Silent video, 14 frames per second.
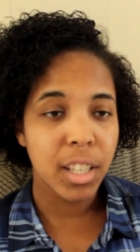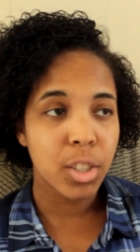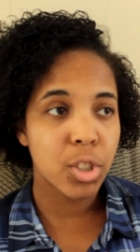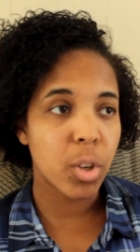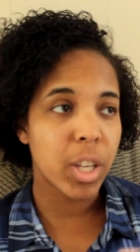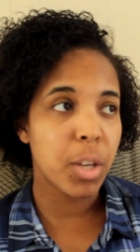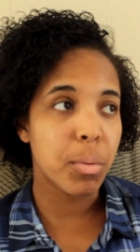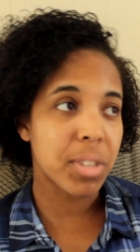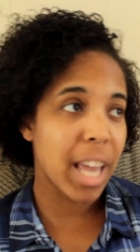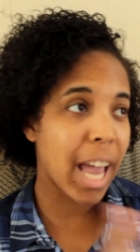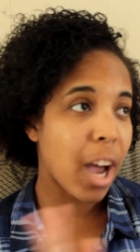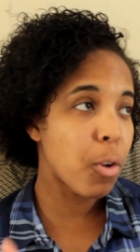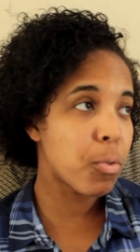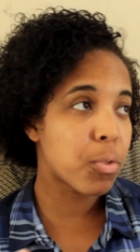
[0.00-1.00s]
so he was
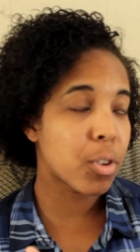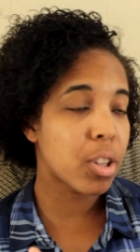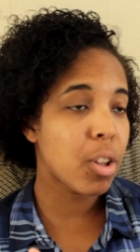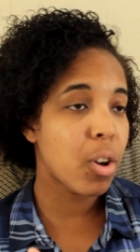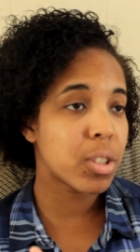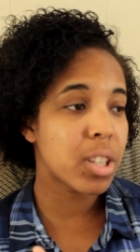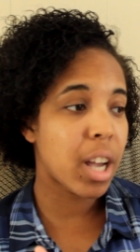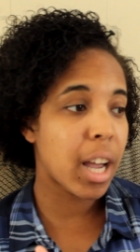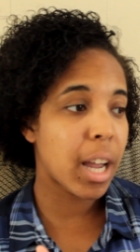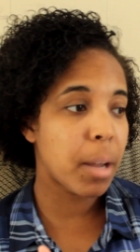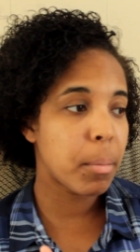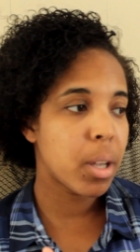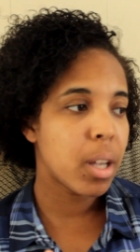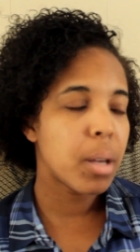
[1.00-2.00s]
out for a long
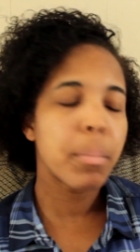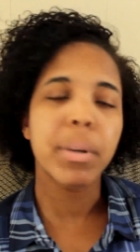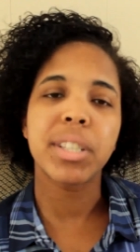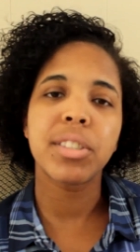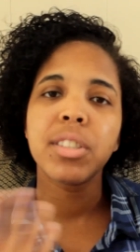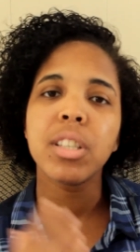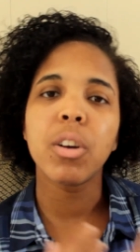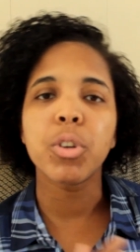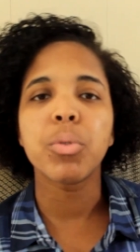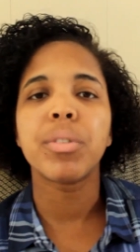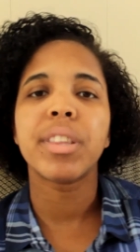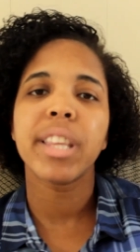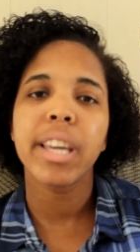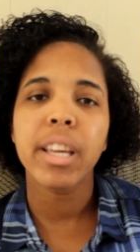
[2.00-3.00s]
time, but still, you'd
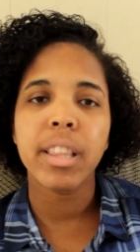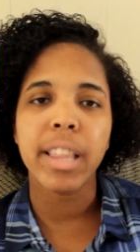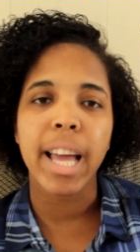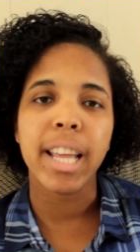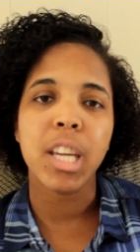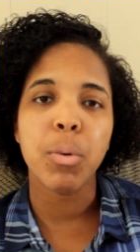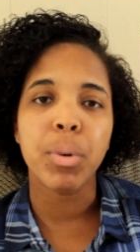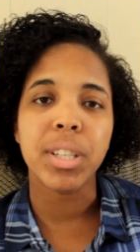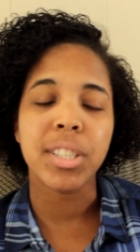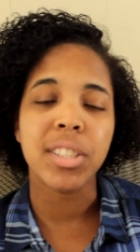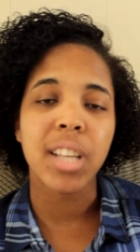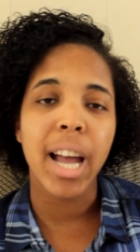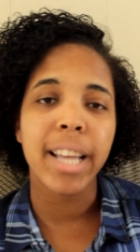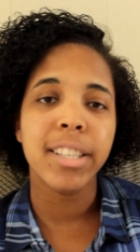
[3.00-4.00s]
think that he would
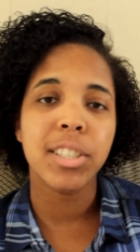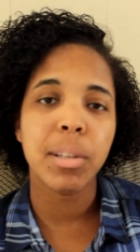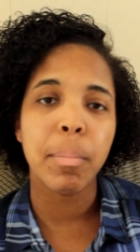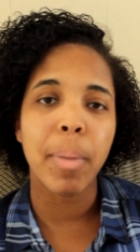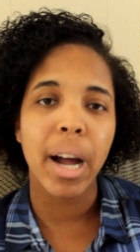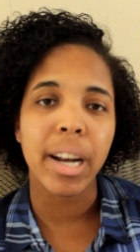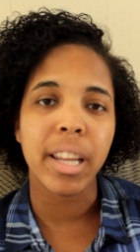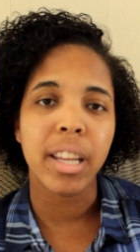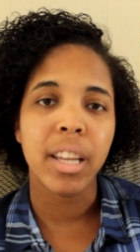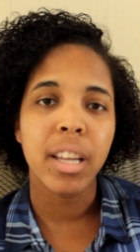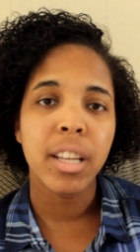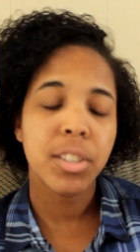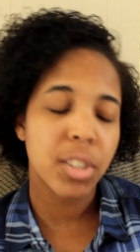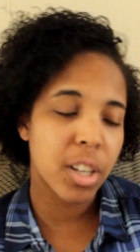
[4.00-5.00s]
assign somebody
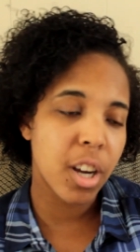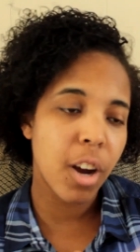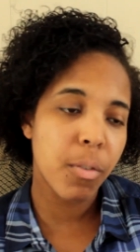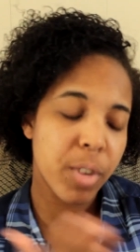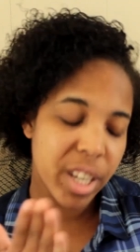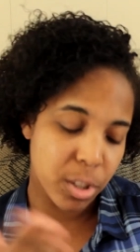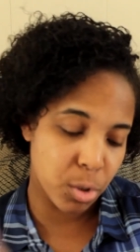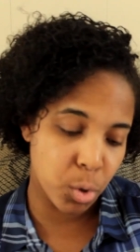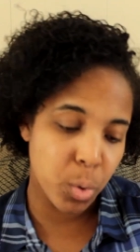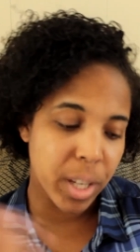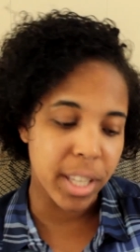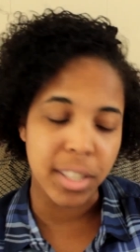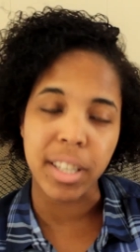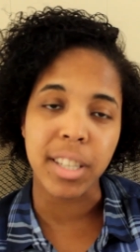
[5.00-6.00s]
to cover his
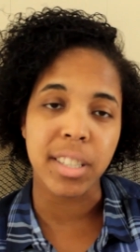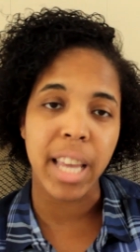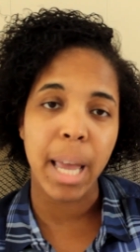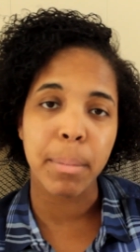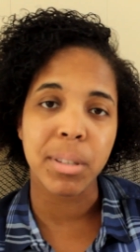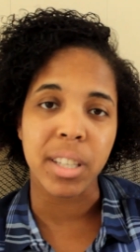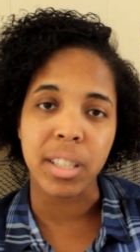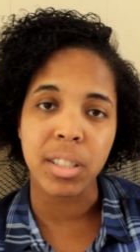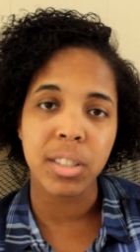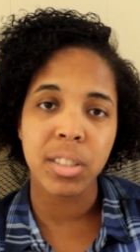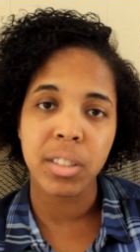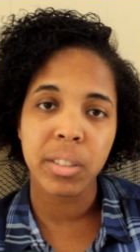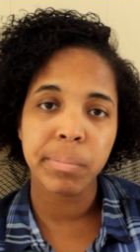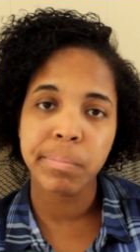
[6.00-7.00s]
duties in his
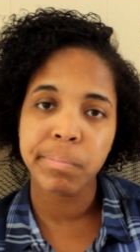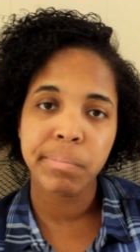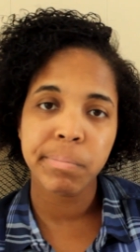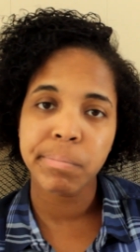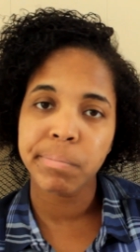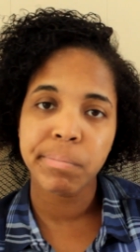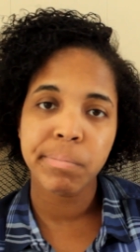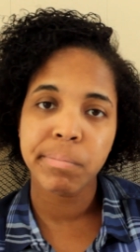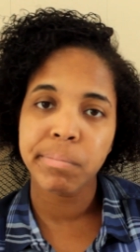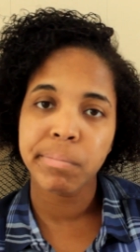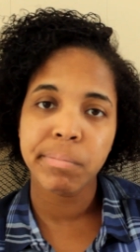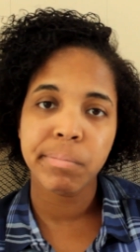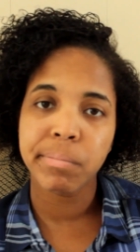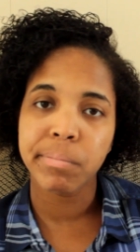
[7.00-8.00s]
absence.
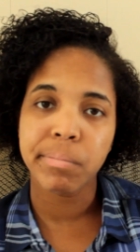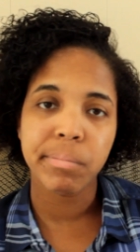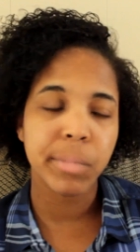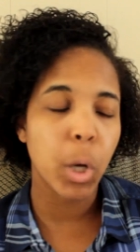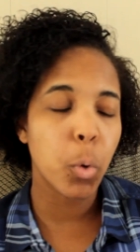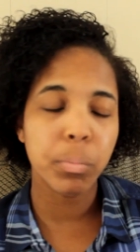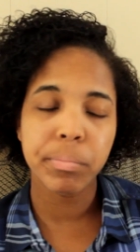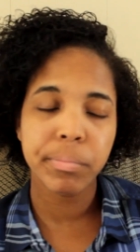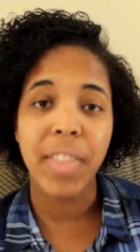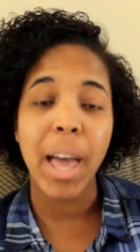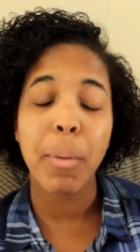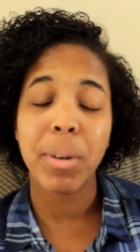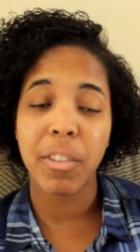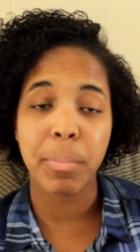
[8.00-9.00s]
Nope,
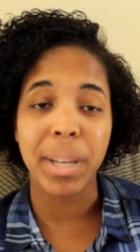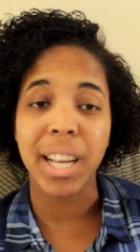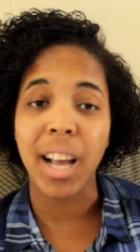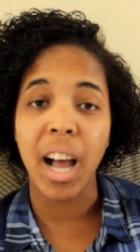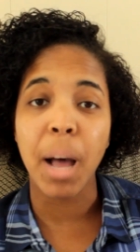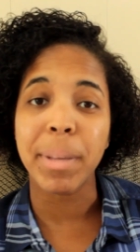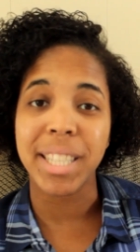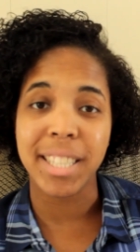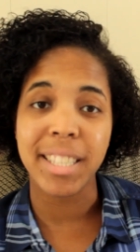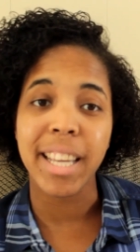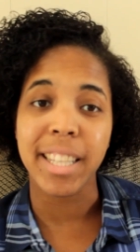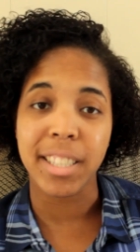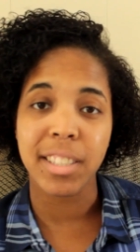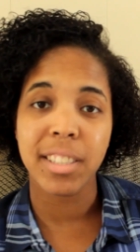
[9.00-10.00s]
that would have been common
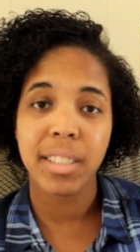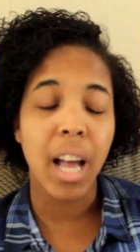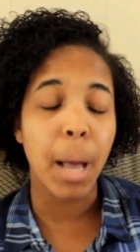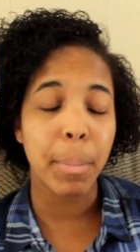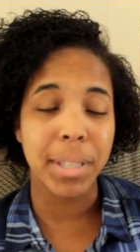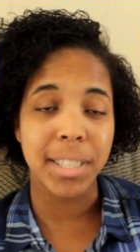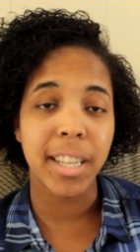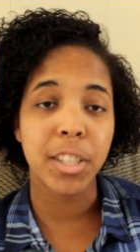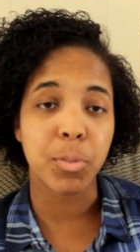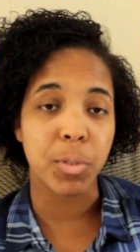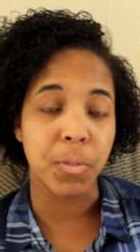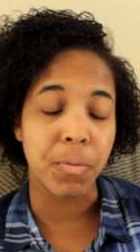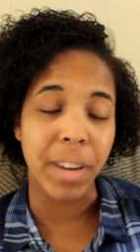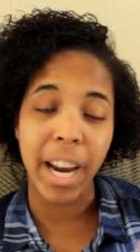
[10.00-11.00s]
sense. Common sense
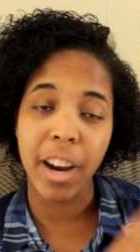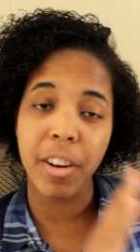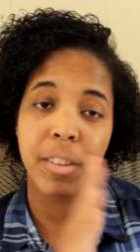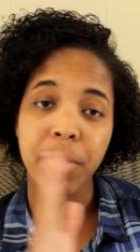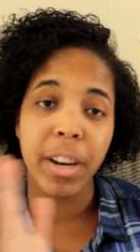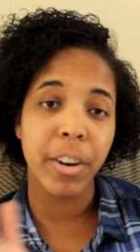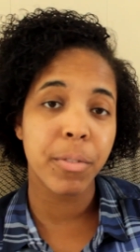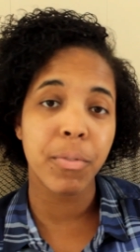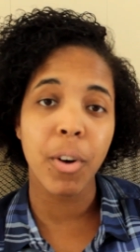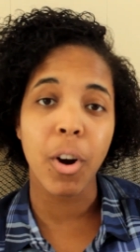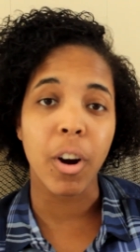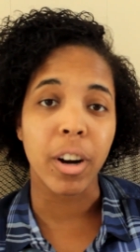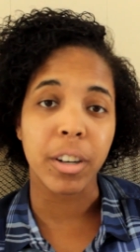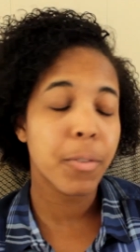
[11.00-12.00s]
was very, very
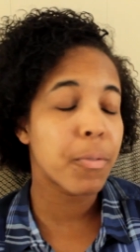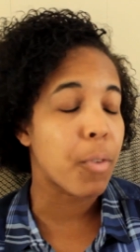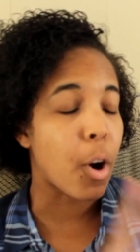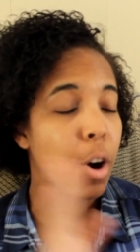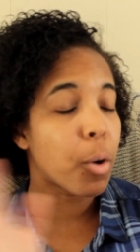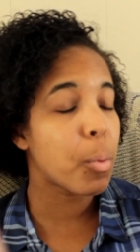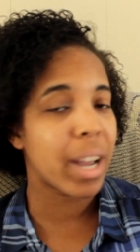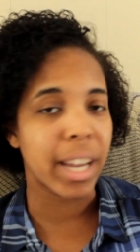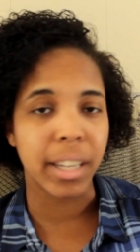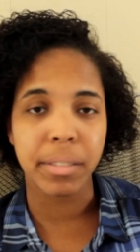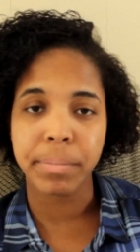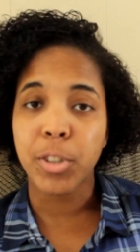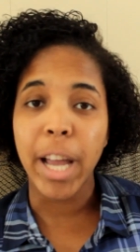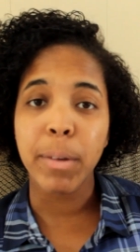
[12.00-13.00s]
far away.
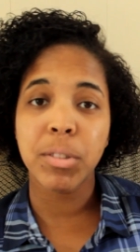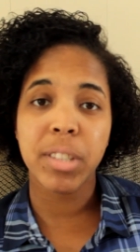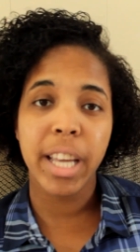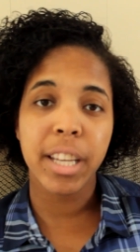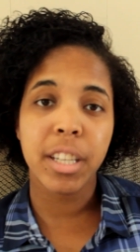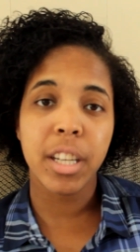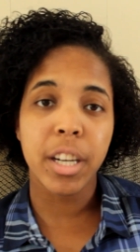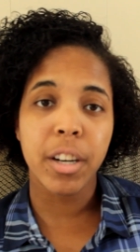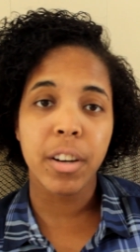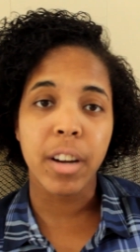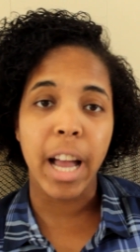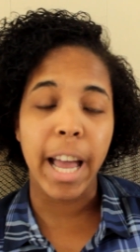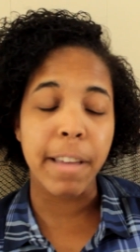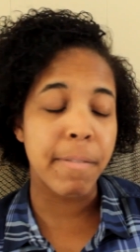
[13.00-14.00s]
So after that
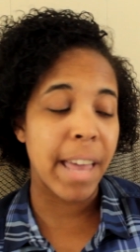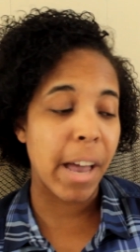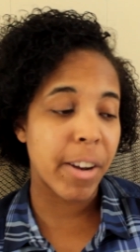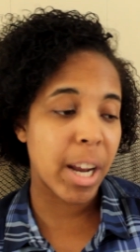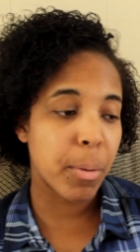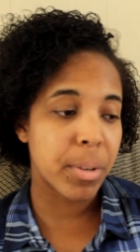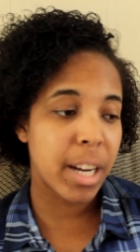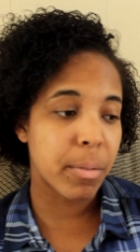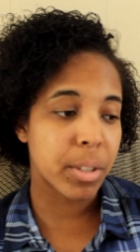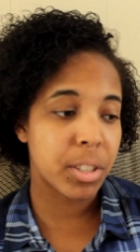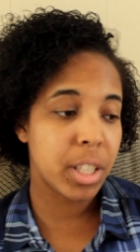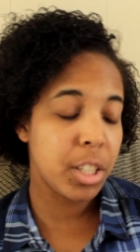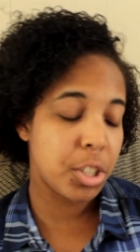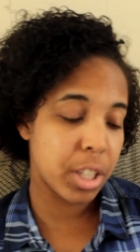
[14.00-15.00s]
year, I vowed I would never
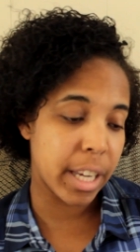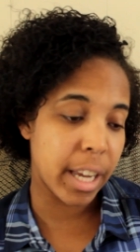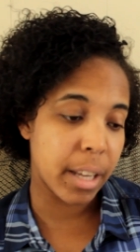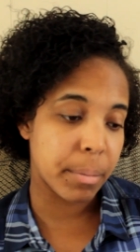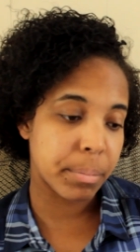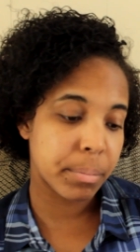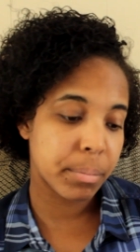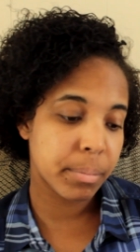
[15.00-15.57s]
teach again.